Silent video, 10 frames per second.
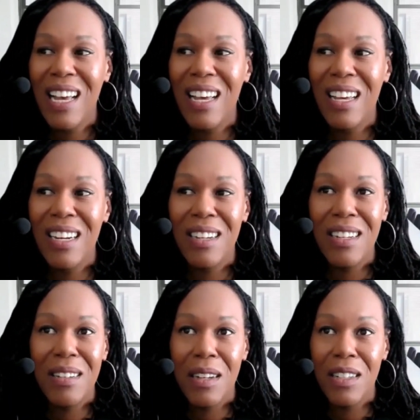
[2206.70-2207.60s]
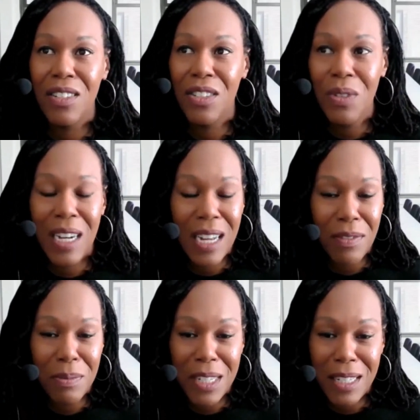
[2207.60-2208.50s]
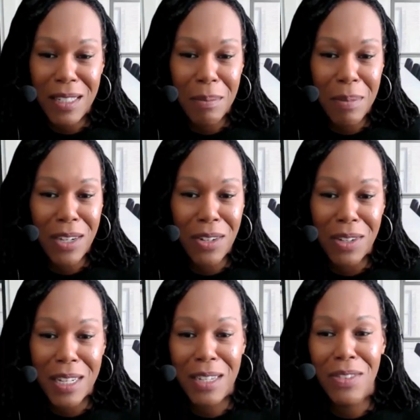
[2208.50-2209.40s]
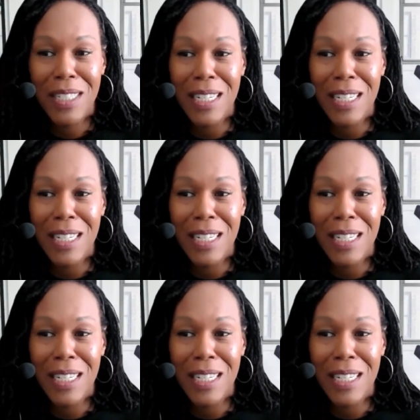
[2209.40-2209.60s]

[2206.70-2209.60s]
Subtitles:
in a suit I got from JCPenney on clearance,